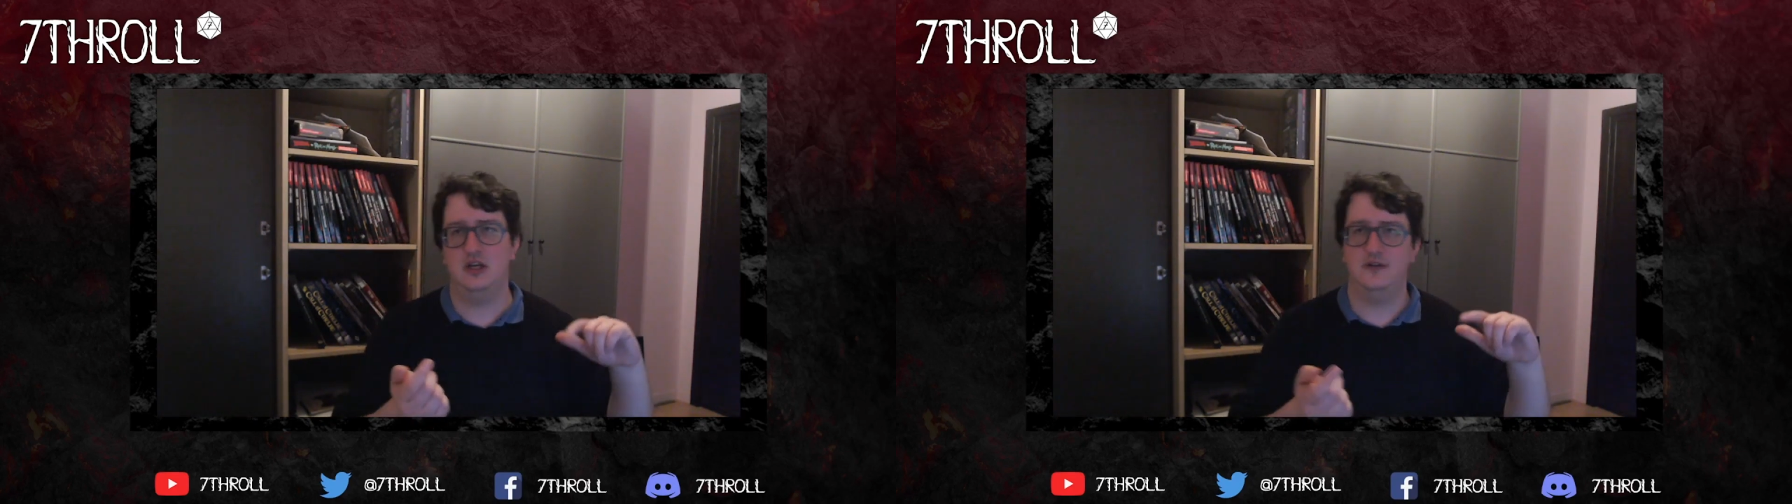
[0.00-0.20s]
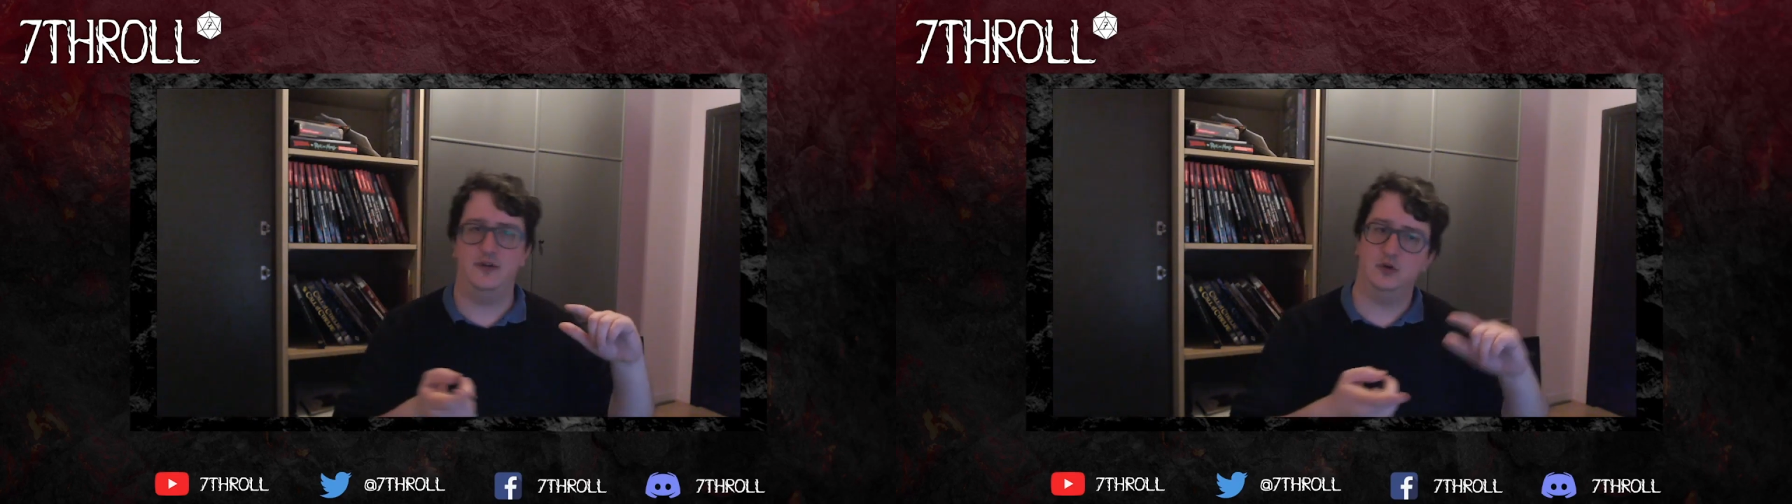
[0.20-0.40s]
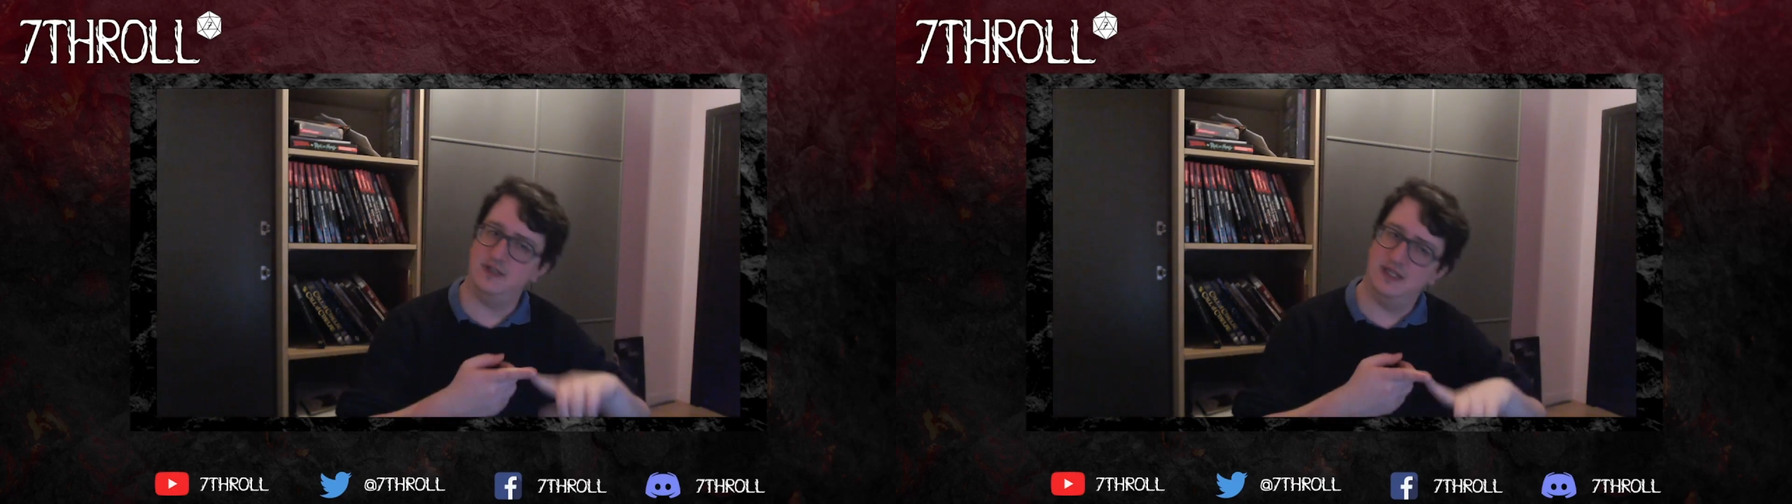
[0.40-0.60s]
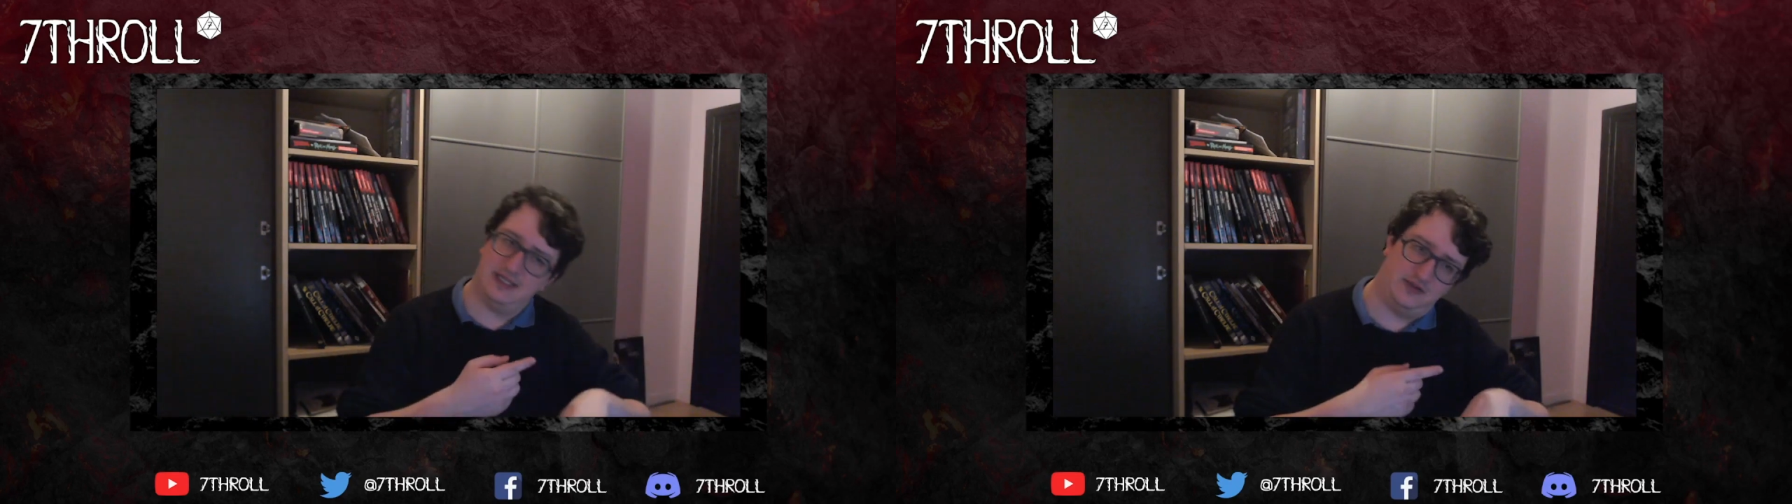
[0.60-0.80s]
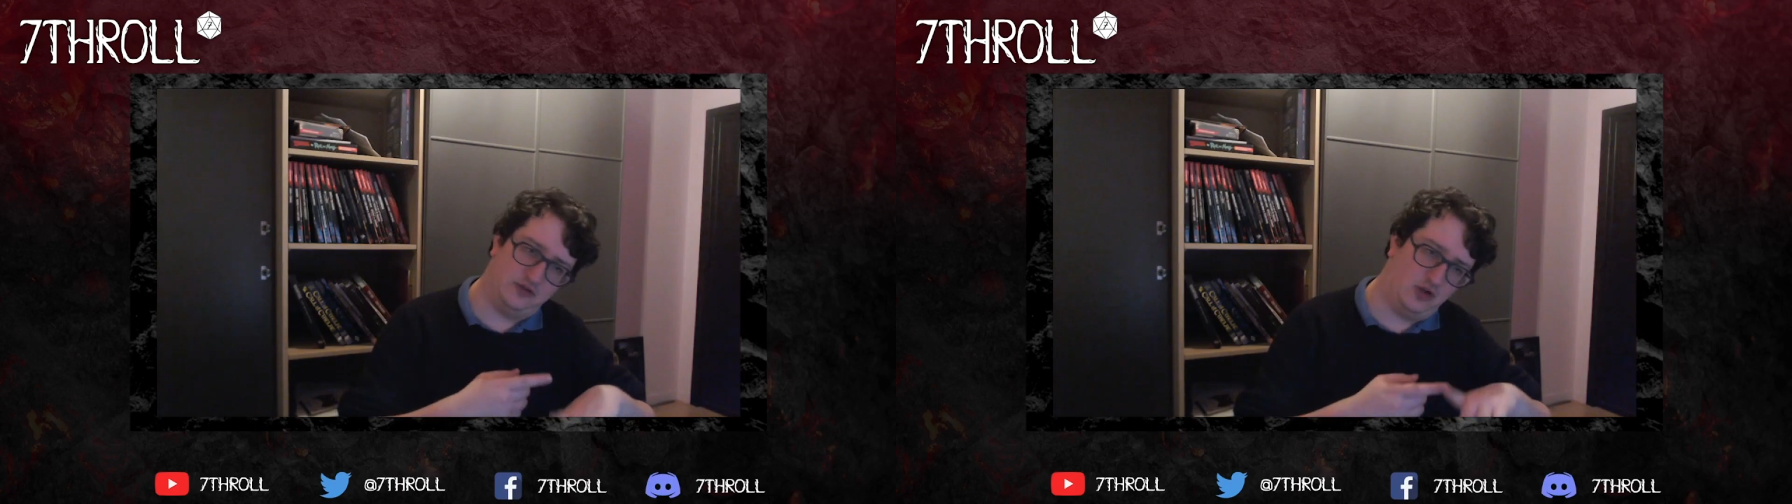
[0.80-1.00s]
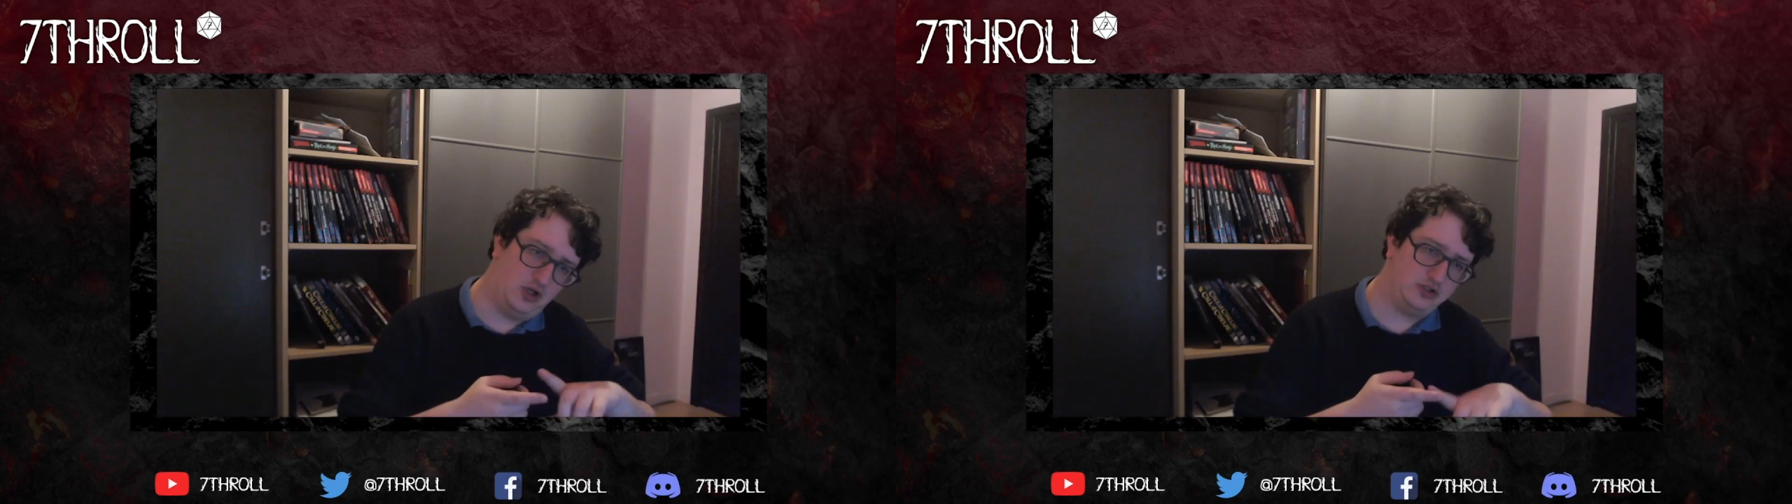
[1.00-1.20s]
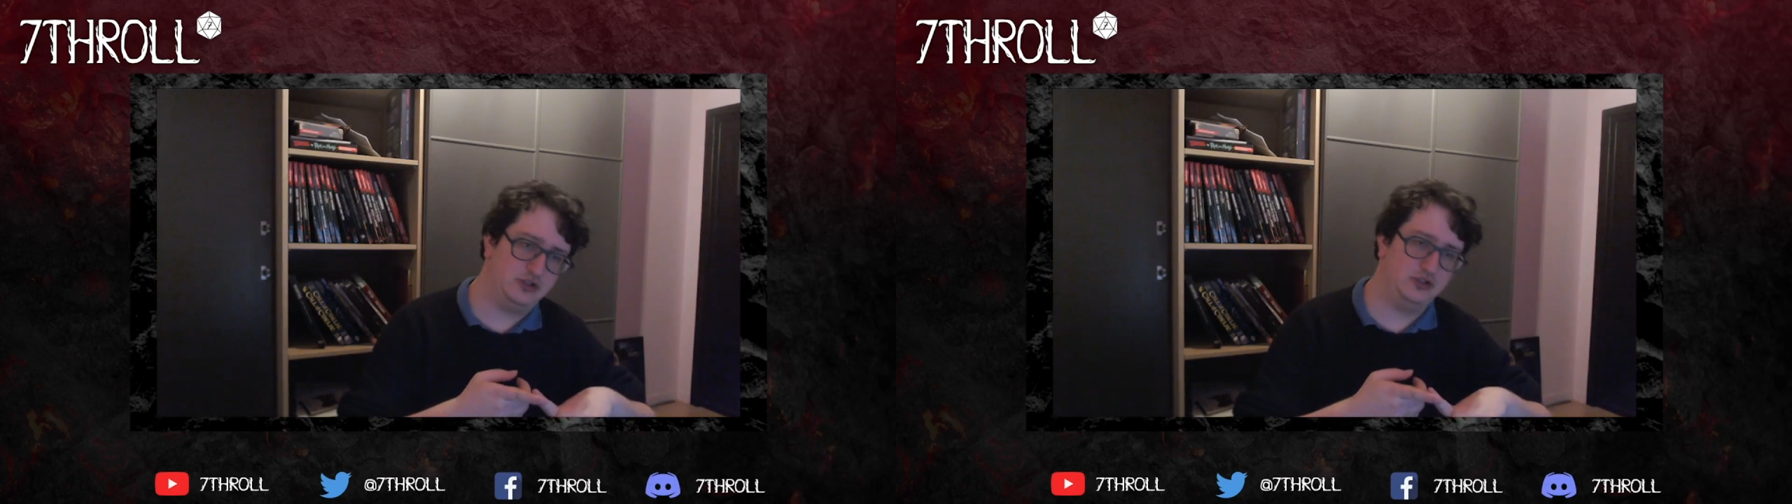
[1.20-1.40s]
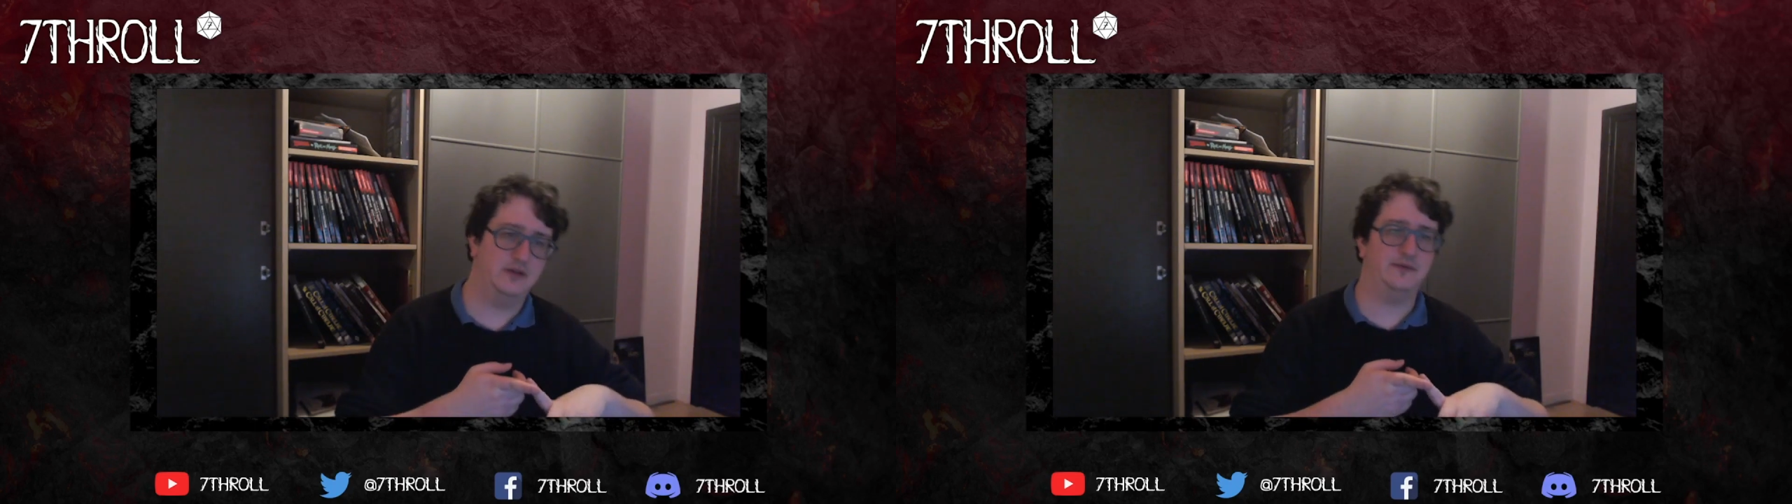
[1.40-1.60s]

Don't take exhaustion on